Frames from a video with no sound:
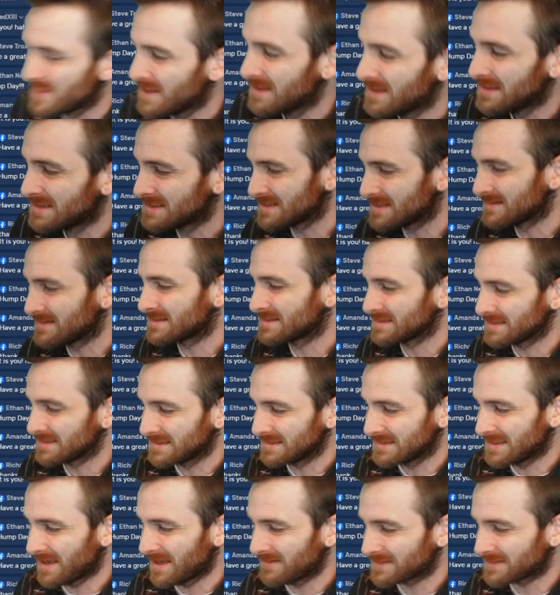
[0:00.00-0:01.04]
Seriously,
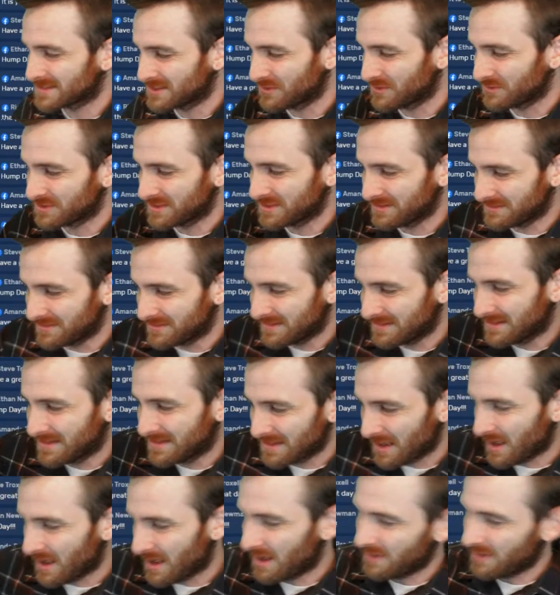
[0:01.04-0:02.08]
that was cool, dude.
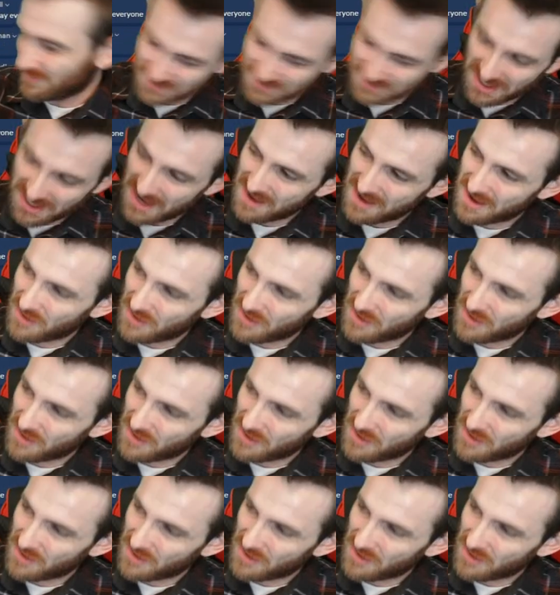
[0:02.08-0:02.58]
Yeah,